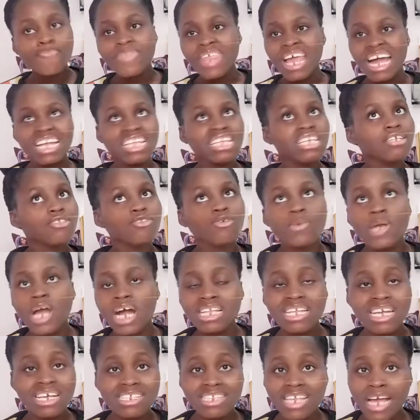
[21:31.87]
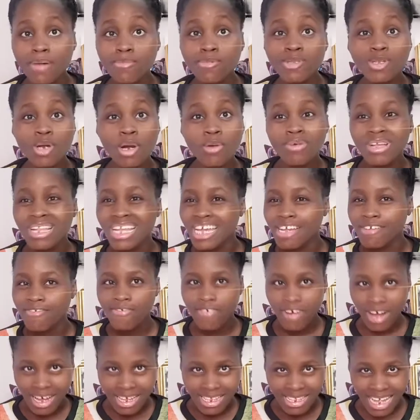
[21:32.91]
And to be honest, I'm not really a
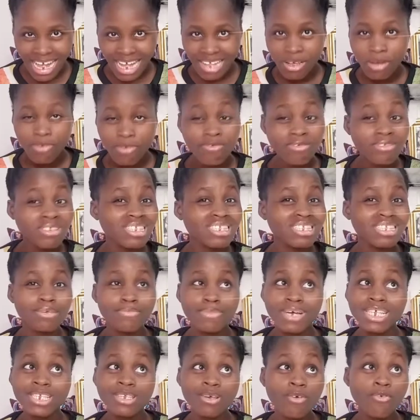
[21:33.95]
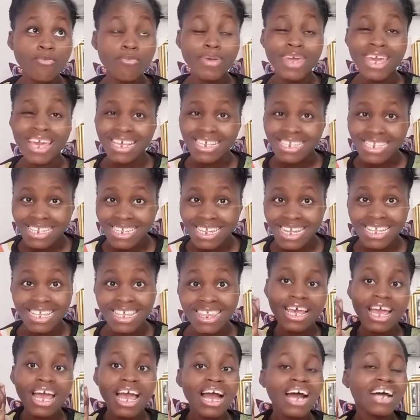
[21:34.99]
fan. I don't even see myself piercing
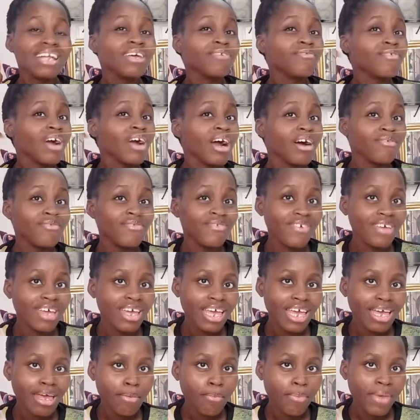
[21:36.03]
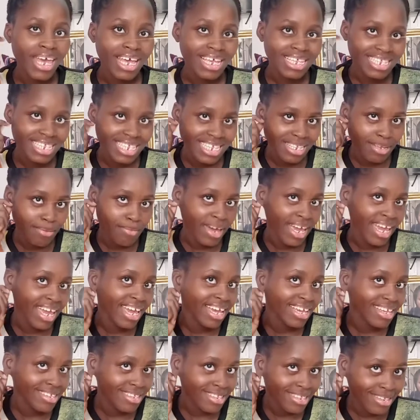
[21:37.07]
anything. I don't even have piercing in my
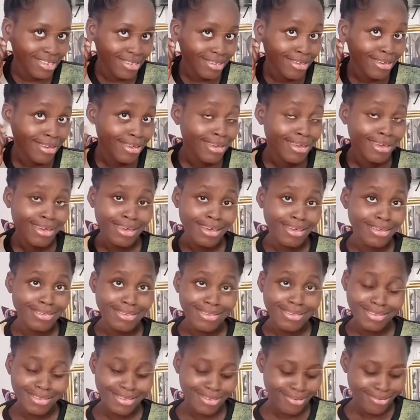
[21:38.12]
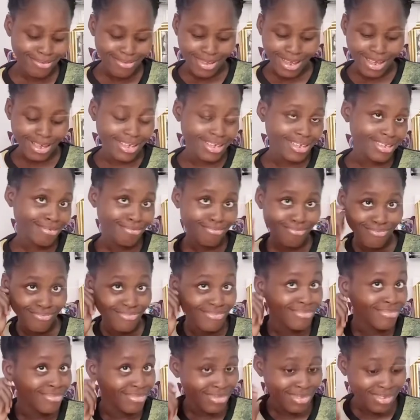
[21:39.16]
ears. Yes. Like,
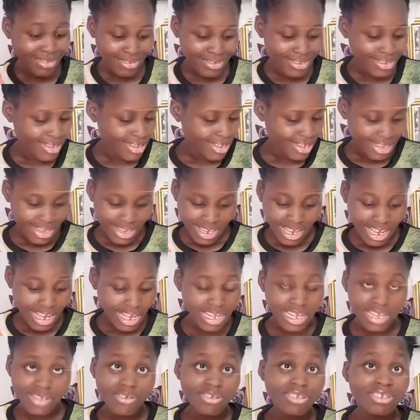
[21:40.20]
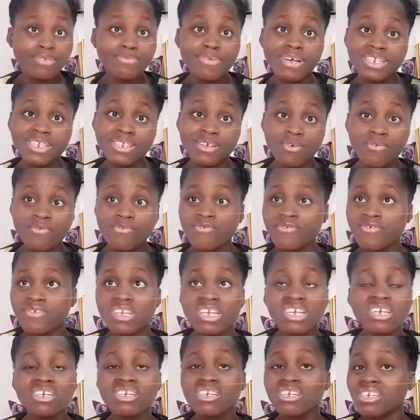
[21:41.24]
and I don't see myself
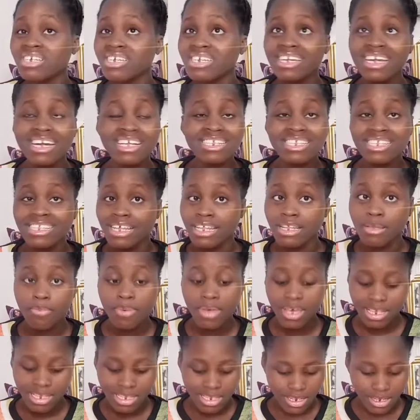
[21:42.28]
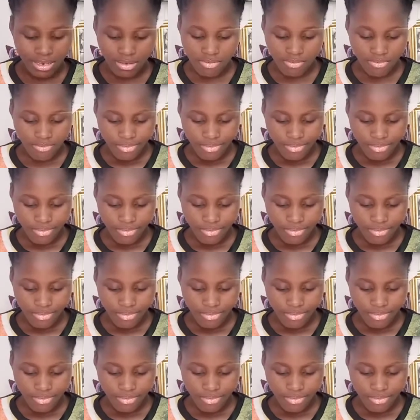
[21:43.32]
getting any piercing